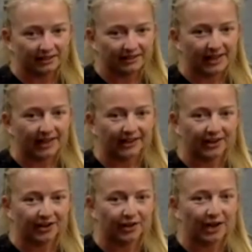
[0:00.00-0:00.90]
There you
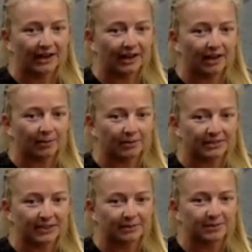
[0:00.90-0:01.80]
go, and a couple
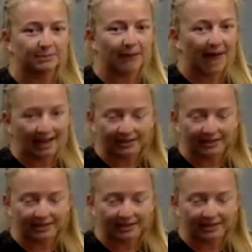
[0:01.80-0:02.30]
steps back.